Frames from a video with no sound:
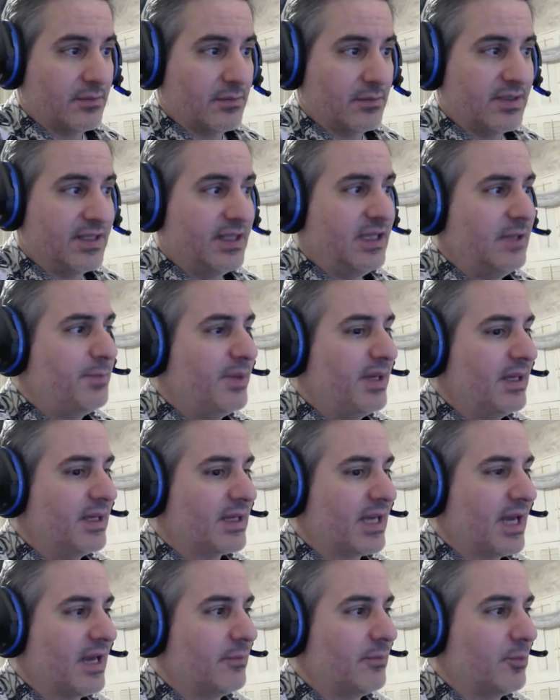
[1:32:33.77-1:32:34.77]
Did he beat
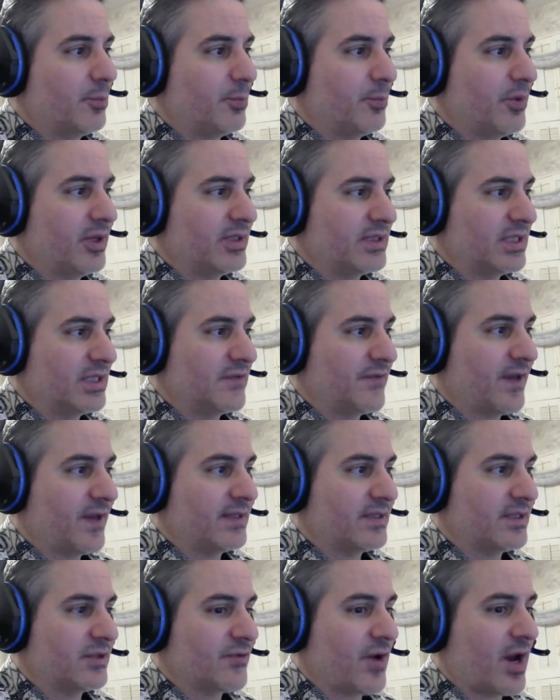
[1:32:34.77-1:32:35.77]
Ken? What's his
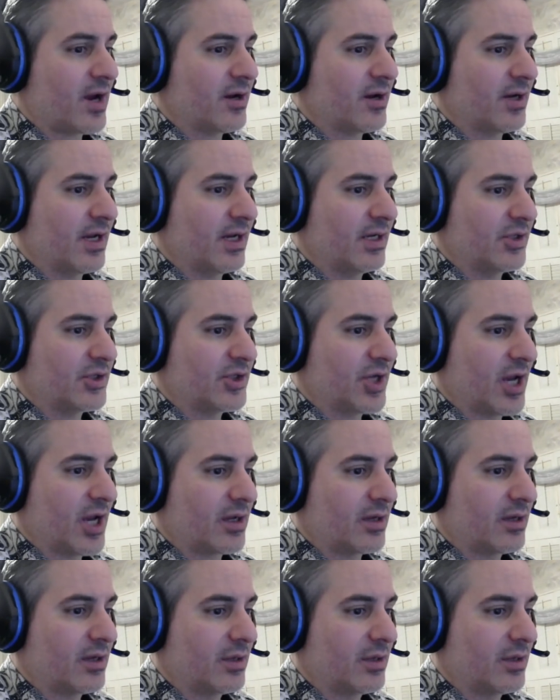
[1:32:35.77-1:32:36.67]
face's record? I didn't check.